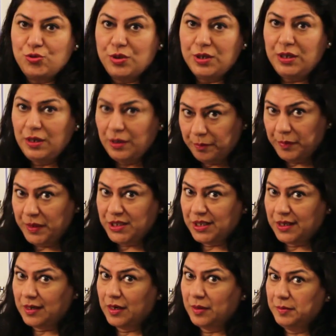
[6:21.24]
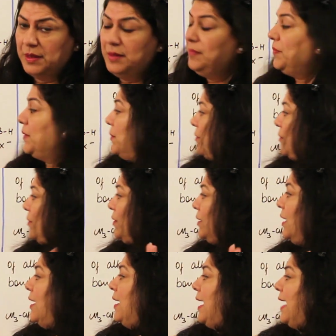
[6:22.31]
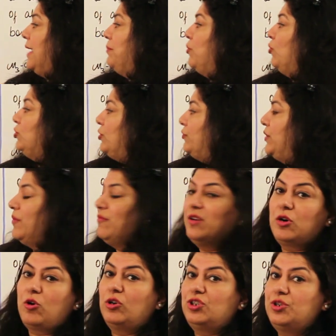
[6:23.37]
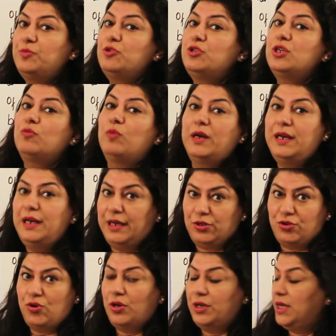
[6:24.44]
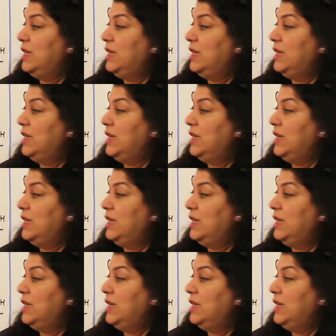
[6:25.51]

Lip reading: to the beta carbon, and both of them were contributing one electron